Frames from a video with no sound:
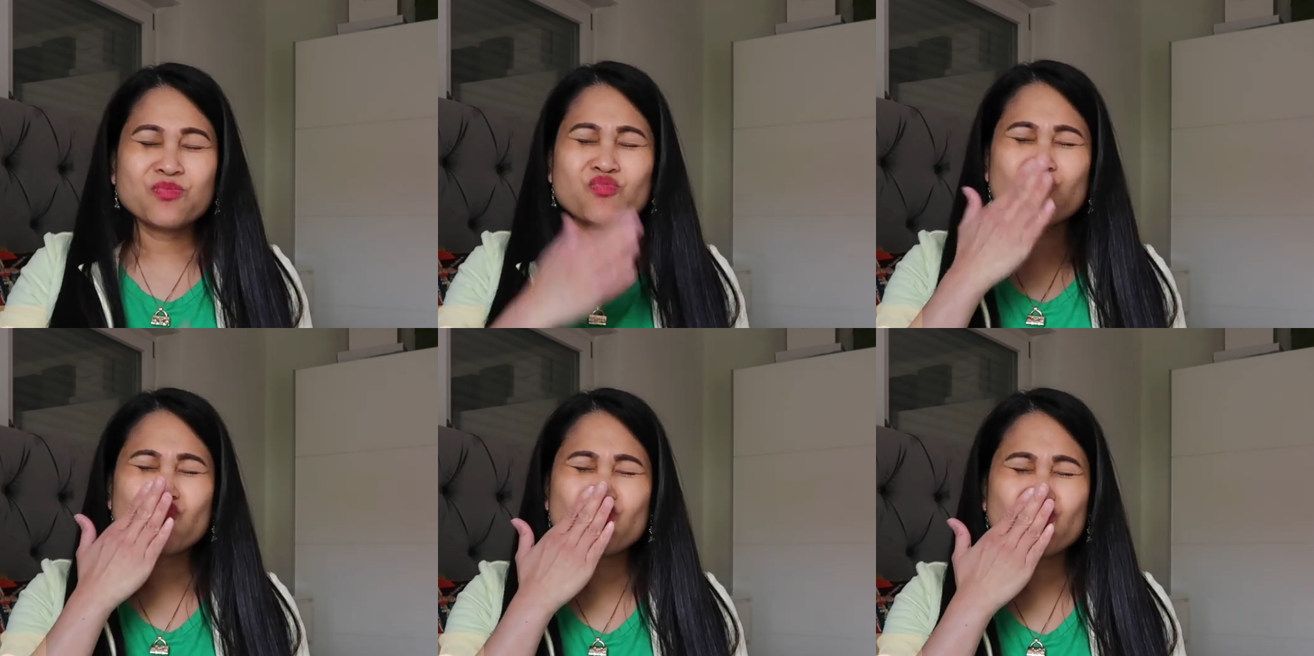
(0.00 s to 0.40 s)

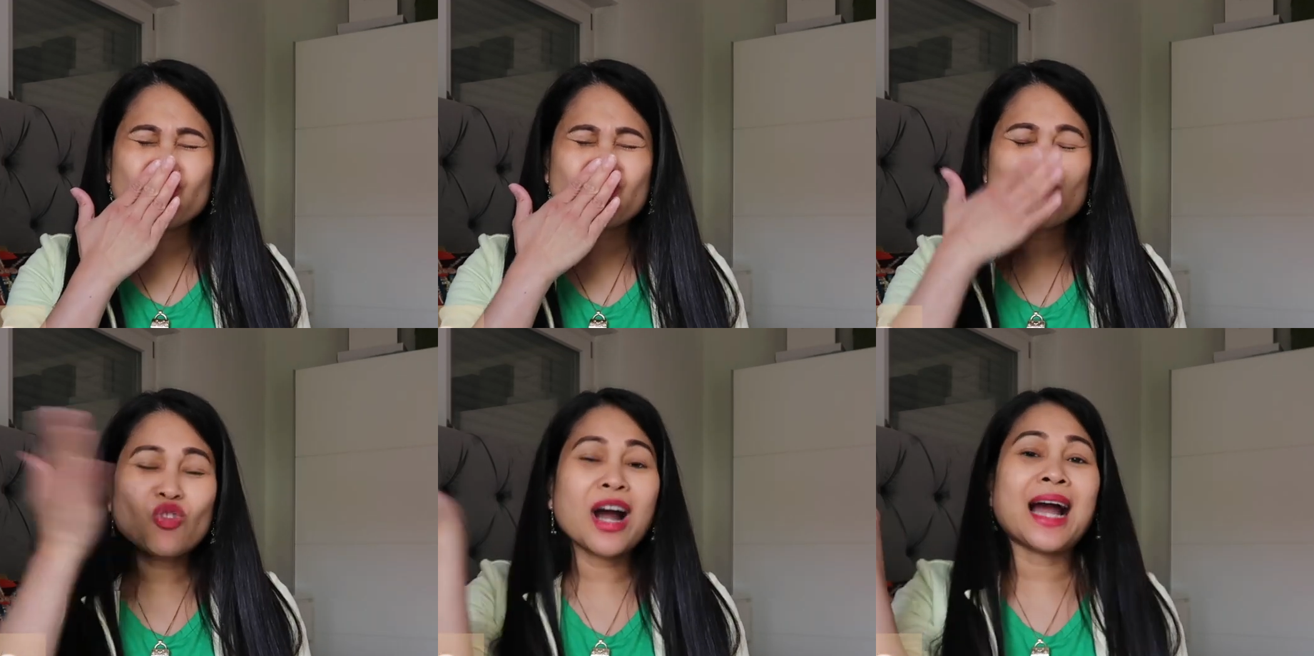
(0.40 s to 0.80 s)

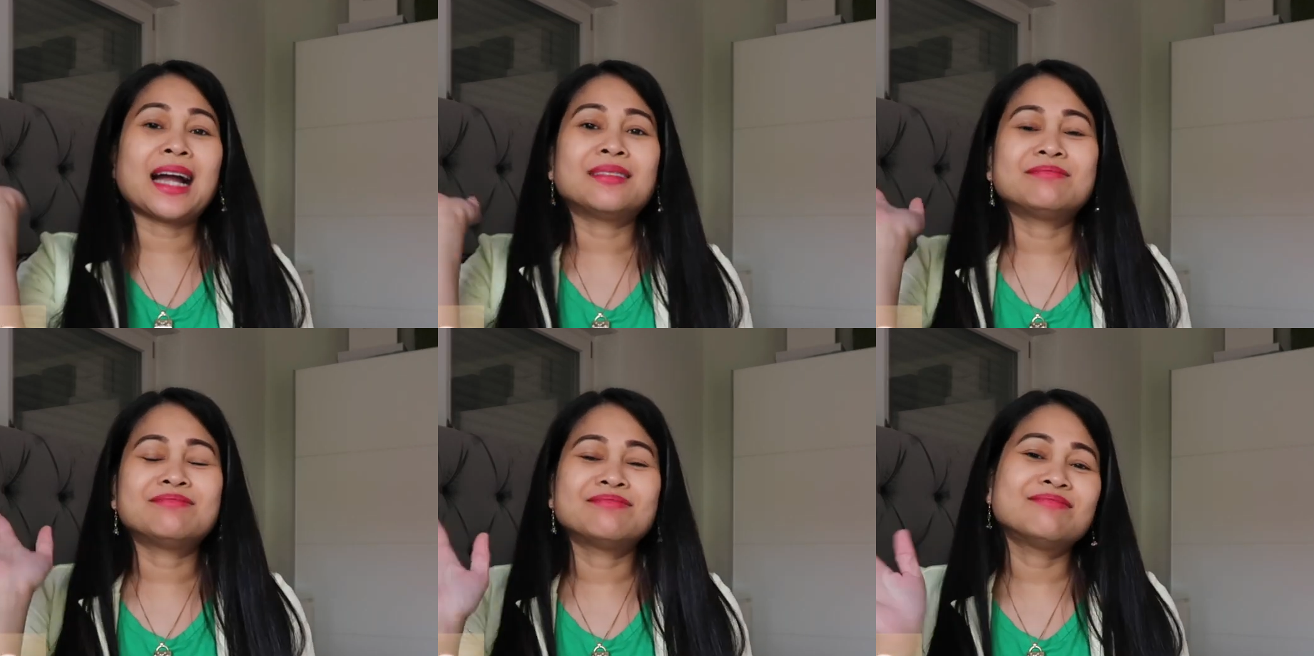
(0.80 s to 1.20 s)
Mwah!
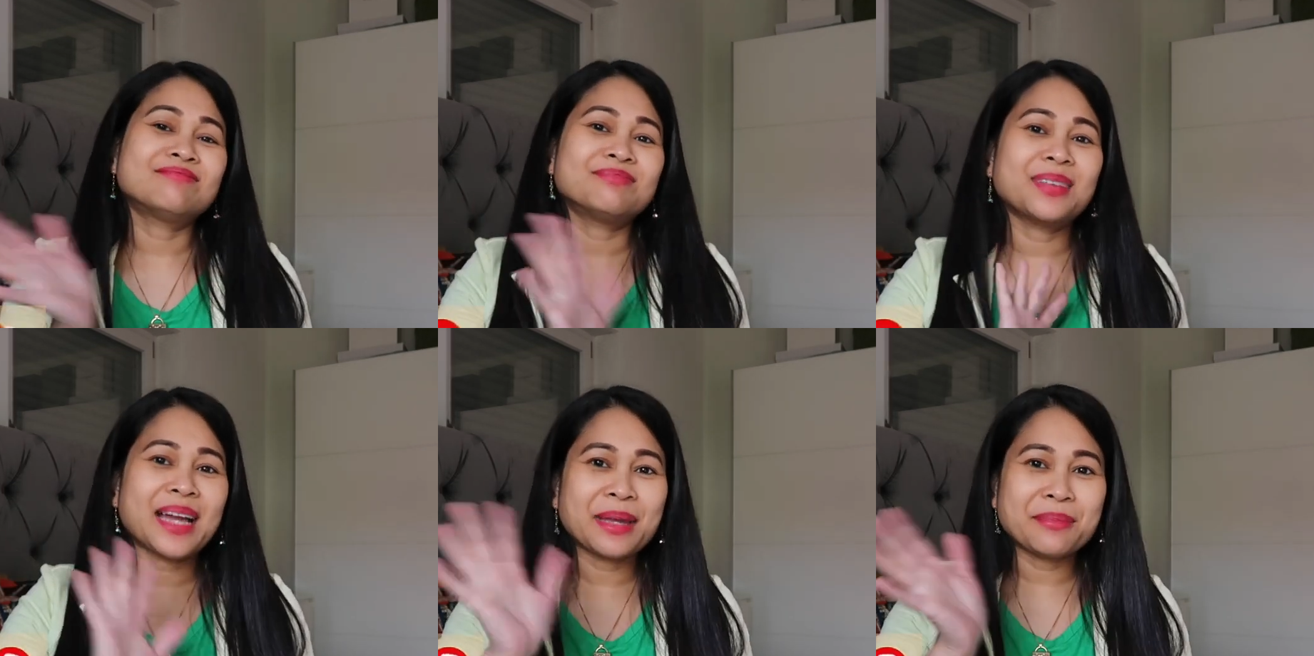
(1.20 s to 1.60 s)

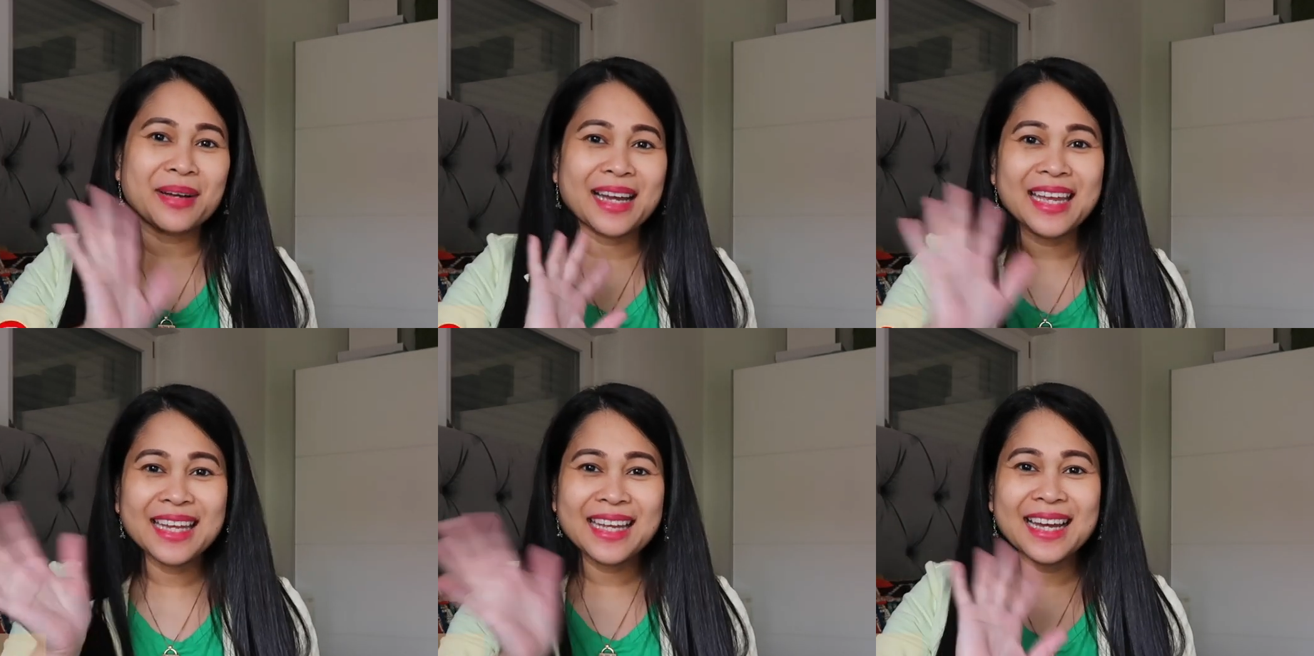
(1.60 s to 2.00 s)

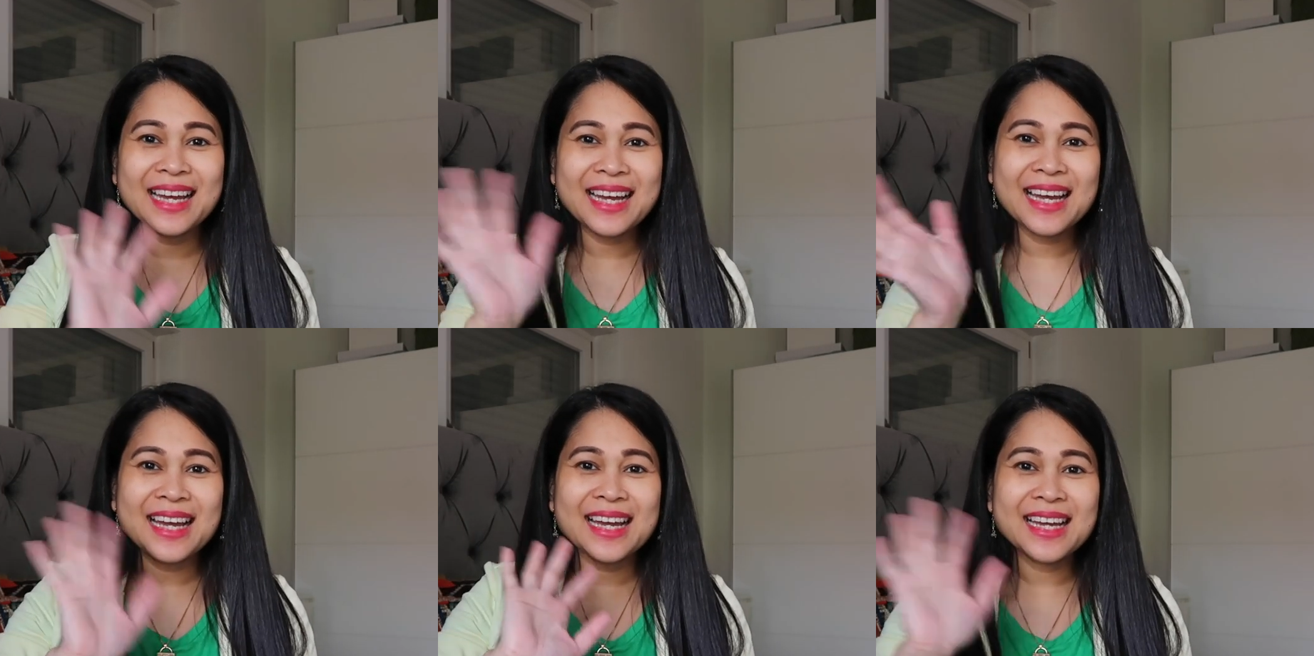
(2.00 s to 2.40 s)
Bye-bye
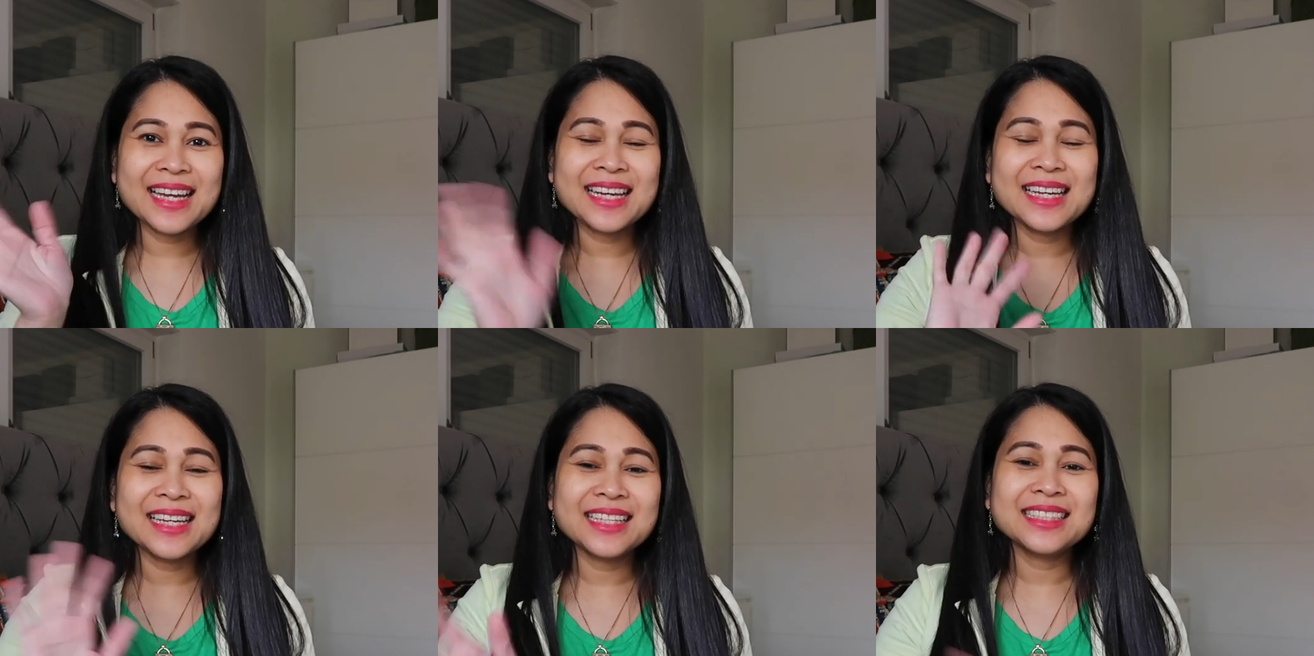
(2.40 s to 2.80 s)

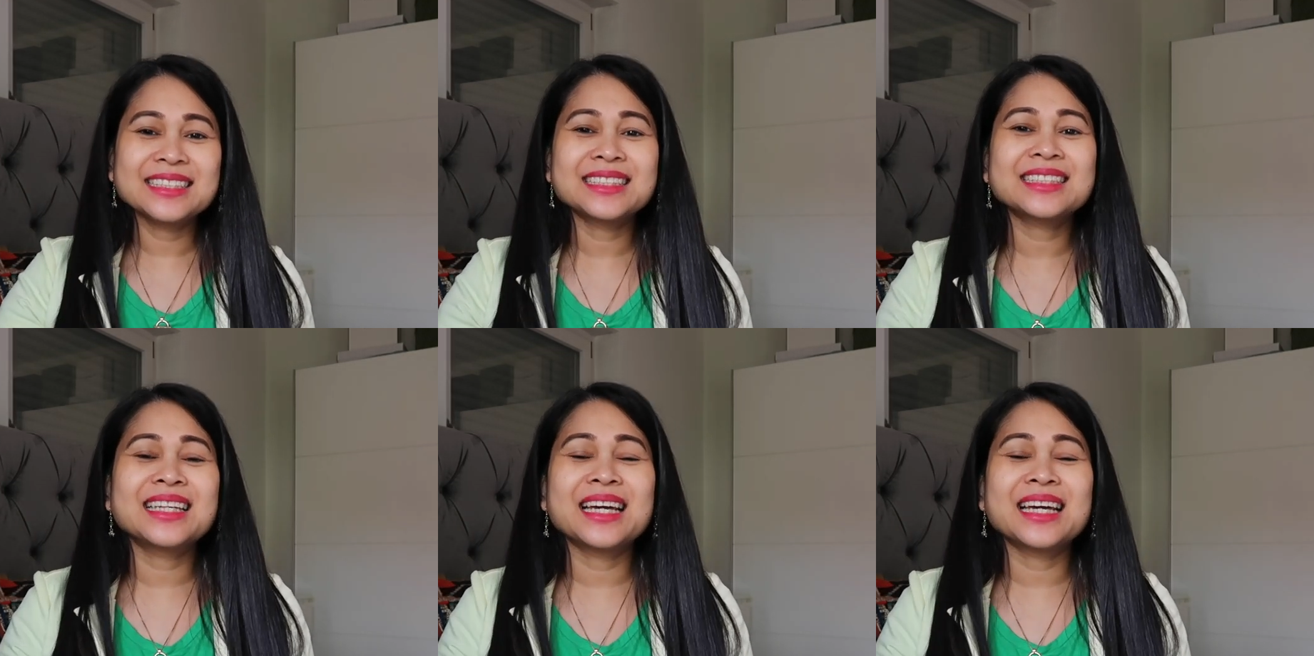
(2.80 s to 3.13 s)
guys!